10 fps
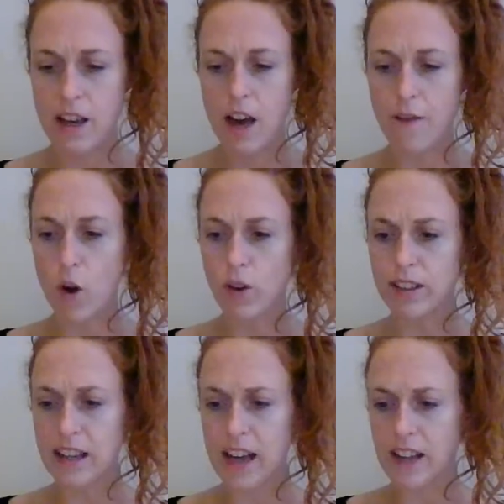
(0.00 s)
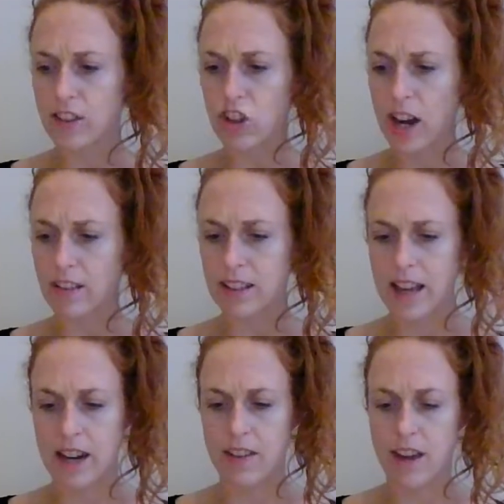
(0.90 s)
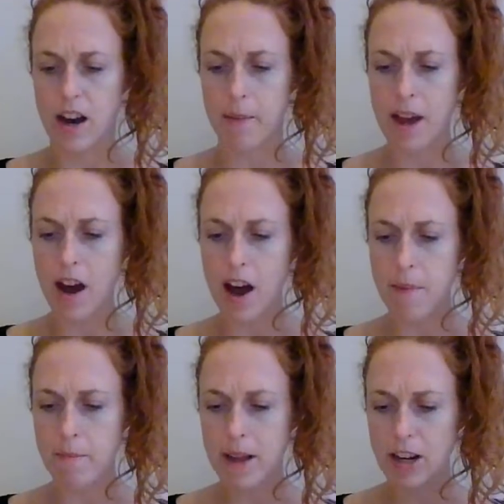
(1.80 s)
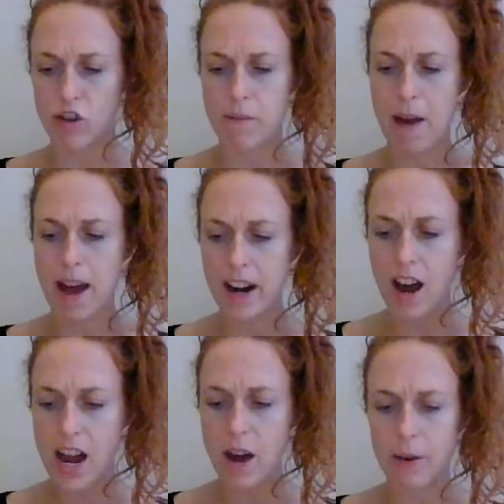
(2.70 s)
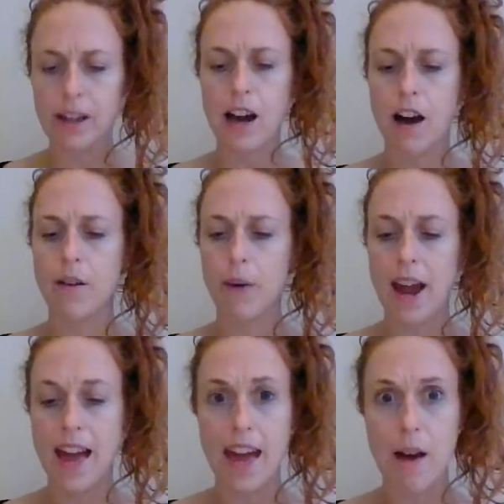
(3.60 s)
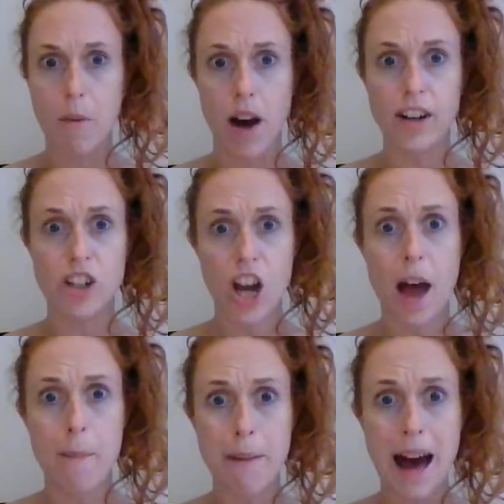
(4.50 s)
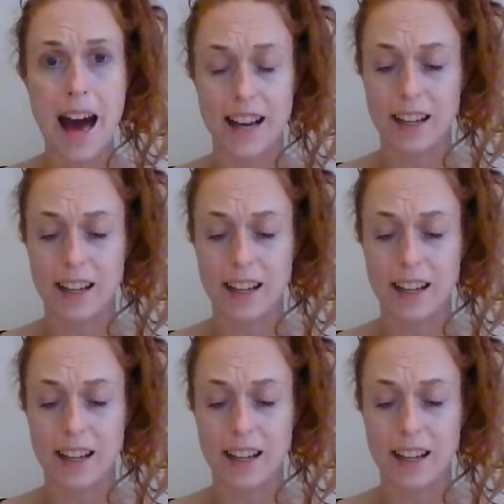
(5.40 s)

"Of course they're guns," shouted the head of the army. "I am a military man and I know a gun when I hear one. Turn back."